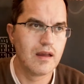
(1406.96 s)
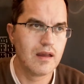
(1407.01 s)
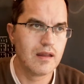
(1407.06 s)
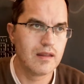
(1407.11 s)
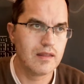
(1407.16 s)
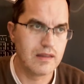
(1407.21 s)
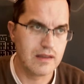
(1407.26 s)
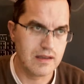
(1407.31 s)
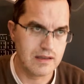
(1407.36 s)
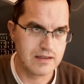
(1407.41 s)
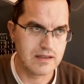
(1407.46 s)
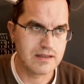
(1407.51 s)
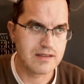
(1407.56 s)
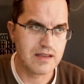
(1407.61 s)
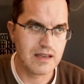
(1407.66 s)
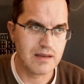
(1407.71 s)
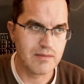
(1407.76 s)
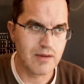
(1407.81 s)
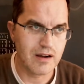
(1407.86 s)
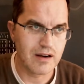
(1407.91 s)
needs a CE
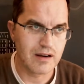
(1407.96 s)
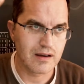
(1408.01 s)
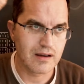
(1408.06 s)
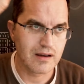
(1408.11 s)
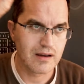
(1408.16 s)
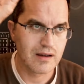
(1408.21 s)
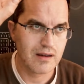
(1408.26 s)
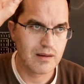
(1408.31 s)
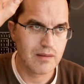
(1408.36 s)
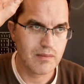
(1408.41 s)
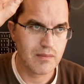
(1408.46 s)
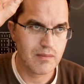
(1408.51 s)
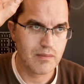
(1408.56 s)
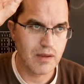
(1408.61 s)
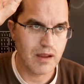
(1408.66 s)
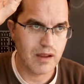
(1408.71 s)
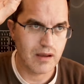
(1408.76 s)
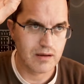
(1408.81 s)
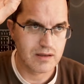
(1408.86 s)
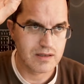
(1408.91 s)
mark
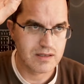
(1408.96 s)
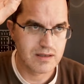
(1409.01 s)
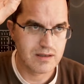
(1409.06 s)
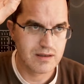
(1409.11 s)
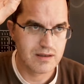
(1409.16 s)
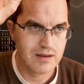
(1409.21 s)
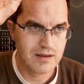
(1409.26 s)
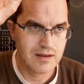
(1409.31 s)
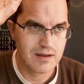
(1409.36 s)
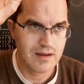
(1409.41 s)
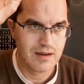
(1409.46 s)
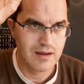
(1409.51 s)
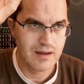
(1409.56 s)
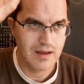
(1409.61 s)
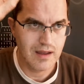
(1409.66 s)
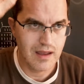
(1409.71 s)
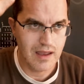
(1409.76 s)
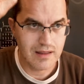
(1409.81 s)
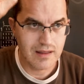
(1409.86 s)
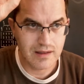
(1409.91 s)
because
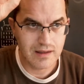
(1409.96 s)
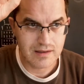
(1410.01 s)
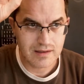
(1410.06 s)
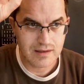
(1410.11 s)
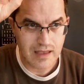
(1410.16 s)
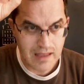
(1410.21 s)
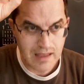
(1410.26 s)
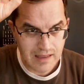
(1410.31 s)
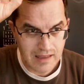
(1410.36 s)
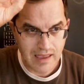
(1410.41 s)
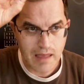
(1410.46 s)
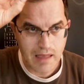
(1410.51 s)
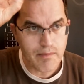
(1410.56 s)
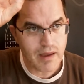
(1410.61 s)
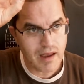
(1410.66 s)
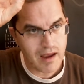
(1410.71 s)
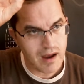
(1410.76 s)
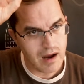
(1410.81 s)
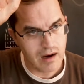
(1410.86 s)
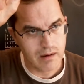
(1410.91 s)
it can be
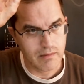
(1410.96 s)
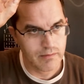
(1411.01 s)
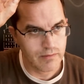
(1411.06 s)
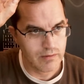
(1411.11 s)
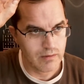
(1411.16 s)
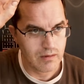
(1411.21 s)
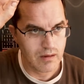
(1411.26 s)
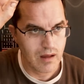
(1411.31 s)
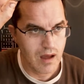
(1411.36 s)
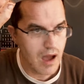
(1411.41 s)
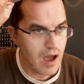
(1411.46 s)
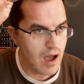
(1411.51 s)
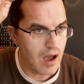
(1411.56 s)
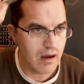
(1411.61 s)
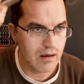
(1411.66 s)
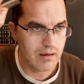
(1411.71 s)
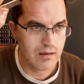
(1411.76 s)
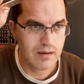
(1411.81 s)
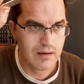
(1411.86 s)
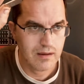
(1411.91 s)
harmful.
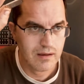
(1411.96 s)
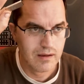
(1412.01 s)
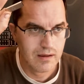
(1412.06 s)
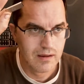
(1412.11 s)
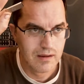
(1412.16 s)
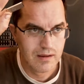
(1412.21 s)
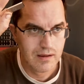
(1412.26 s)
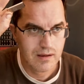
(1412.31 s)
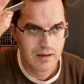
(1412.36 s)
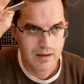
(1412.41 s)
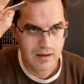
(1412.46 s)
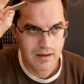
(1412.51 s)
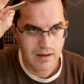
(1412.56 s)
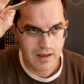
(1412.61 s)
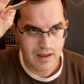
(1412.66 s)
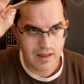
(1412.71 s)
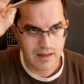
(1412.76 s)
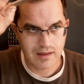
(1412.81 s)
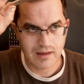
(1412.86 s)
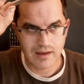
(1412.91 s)
How?
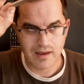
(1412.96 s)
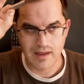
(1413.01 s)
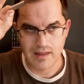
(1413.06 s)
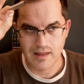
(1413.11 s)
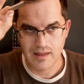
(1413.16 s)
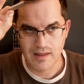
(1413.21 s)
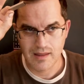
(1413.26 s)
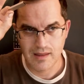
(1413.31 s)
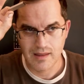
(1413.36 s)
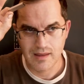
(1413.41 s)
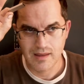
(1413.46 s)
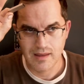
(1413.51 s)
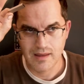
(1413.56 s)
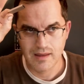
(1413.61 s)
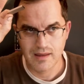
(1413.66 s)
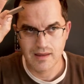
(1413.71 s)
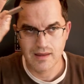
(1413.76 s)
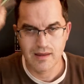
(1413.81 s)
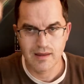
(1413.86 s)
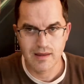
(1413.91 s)
It can
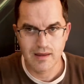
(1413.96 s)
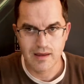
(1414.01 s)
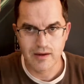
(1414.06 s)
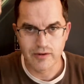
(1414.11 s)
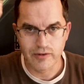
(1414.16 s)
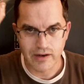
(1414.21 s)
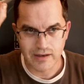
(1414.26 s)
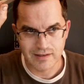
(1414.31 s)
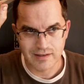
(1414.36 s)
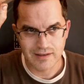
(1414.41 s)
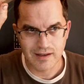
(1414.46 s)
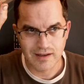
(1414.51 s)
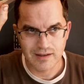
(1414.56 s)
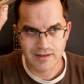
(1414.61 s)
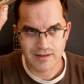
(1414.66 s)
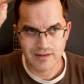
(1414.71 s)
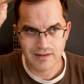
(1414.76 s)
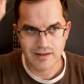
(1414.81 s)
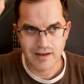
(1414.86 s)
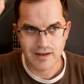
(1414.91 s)
radiate
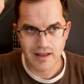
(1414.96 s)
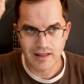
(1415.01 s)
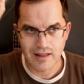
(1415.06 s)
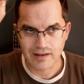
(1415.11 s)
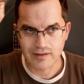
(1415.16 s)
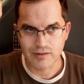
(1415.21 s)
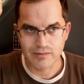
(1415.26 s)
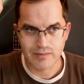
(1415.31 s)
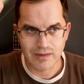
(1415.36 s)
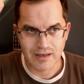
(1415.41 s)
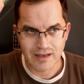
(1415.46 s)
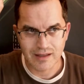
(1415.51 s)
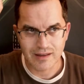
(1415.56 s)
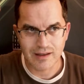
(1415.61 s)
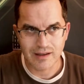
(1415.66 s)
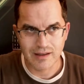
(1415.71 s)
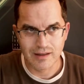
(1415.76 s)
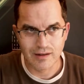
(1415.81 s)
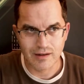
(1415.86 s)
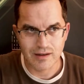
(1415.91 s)
electromagnetic
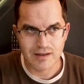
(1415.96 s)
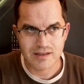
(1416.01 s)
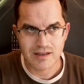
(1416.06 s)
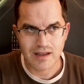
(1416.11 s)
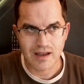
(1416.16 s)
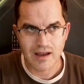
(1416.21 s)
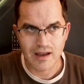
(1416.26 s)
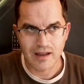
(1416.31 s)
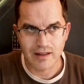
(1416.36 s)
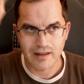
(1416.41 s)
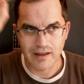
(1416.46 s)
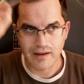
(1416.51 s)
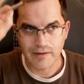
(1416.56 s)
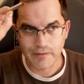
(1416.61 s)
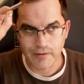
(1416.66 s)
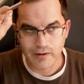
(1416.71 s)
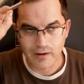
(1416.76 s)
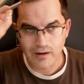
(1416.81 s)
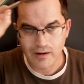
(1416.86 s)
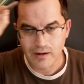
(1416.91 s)
noise, and
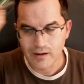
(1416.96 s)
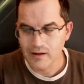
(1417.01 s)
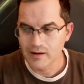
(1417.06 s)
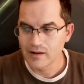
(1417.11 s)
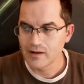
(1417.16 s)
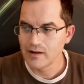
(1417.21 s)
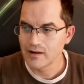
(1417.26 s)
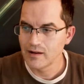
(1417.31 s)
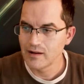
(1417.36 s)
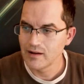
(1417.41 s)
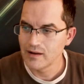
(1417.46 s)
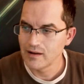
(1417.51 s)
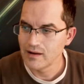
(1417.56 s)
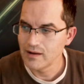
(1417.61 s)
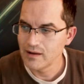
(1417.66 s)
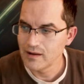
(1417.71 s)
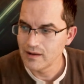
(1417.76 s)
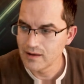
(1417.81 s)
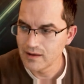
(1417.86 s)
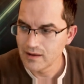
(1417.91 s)
therefore
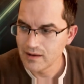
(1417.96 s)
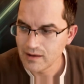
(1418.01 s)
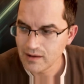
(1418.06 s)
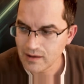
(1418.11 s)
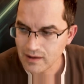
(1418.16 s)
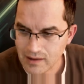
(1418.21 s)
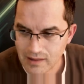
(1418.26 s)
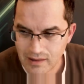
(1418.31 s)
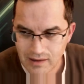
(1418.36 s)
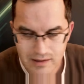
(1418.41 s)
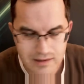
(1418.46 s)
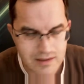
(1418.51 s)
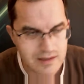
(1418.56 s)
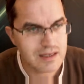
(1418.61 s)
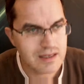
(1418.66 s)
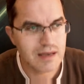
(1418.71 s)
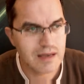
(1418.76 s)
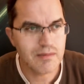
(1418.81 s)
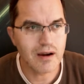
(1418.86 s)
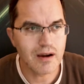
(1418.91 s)
it needs a CE
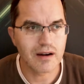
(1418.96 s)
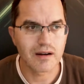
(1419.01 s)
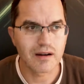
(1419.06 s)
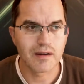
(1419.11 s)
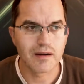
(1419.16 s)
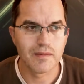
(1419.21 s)
mark.